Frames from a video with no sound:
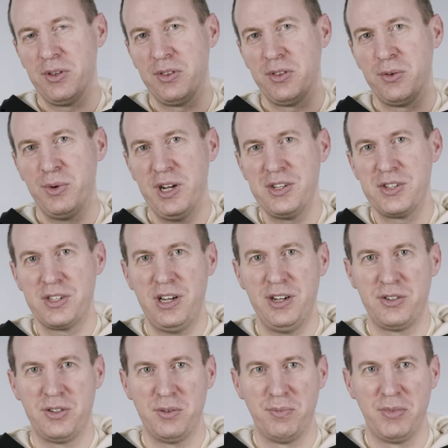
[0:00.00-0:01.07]
the res
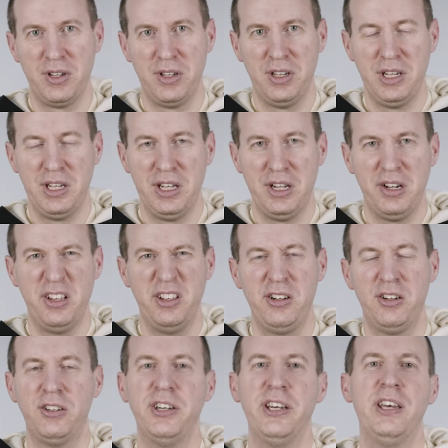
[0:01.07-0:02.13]
tantum,
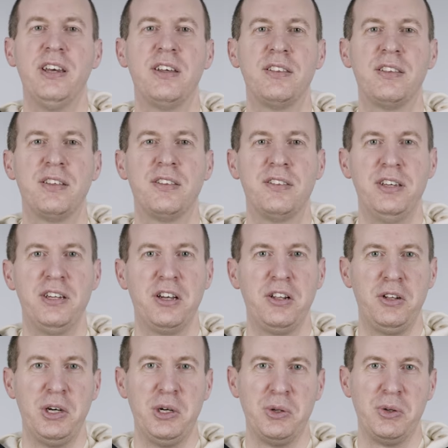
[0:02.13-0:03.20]
literally the thing
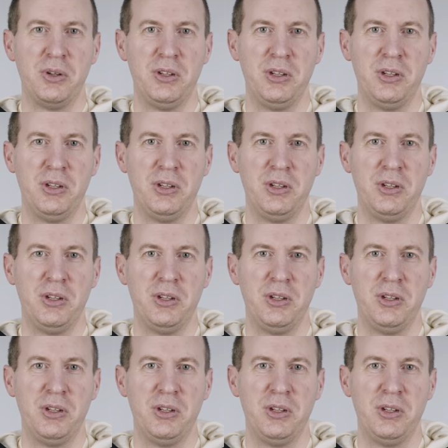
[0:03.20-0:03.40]
alone.